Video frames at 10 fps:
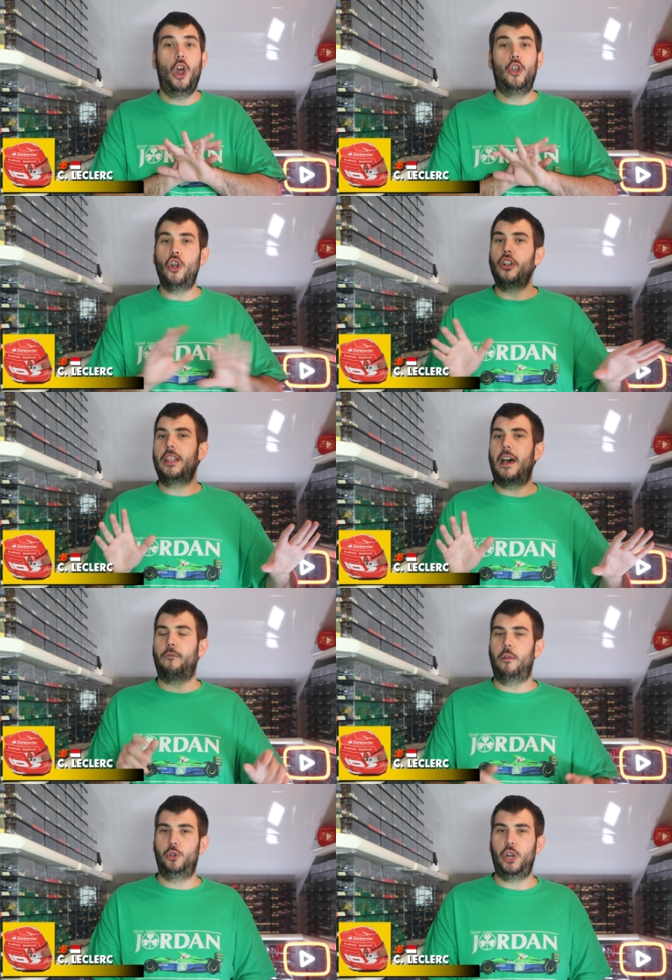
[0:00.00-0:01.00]
None of that
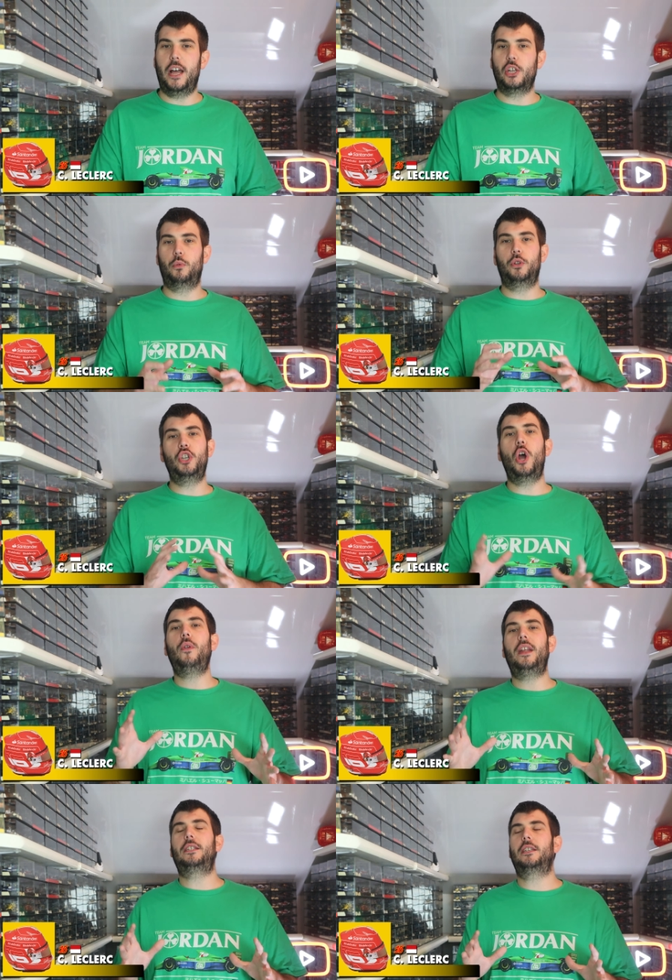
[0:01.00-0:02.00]
from Charles. There was no
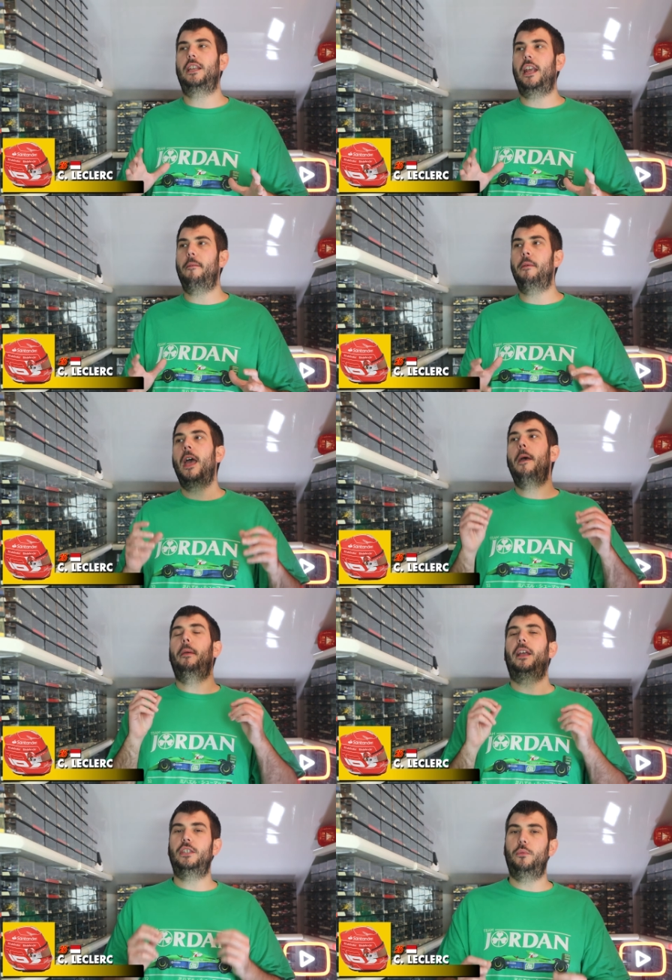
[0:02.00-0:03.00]
need to see him
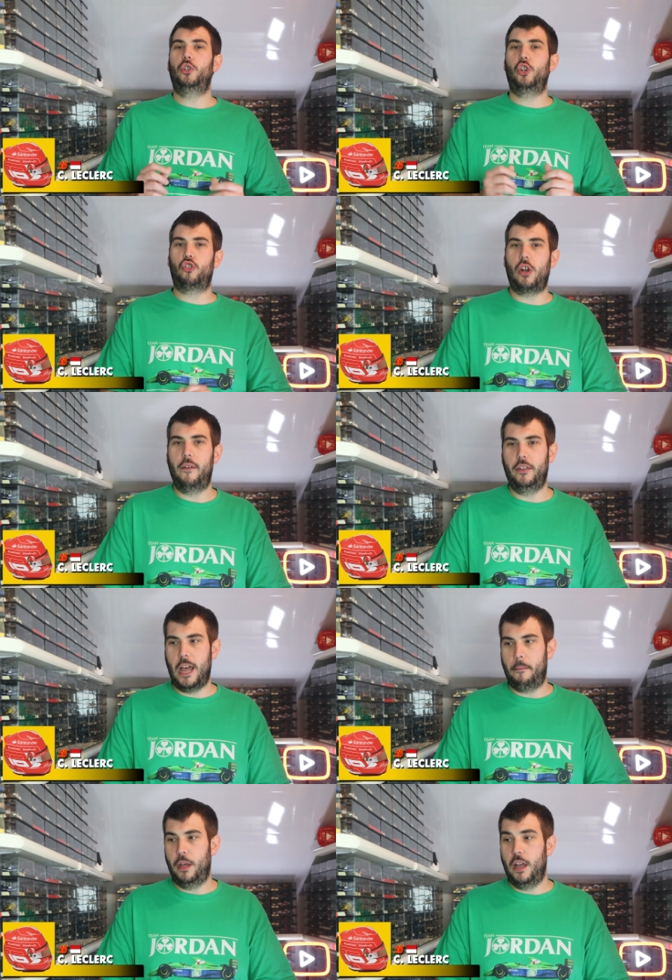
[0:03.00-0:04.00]
because he was just driving
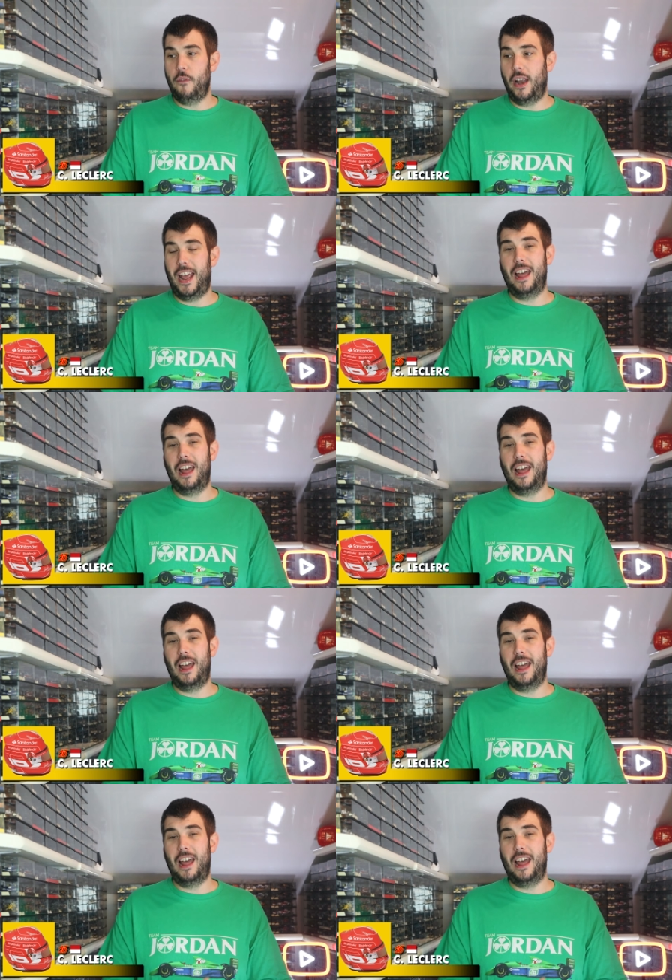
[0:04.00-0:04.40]
that perfectly.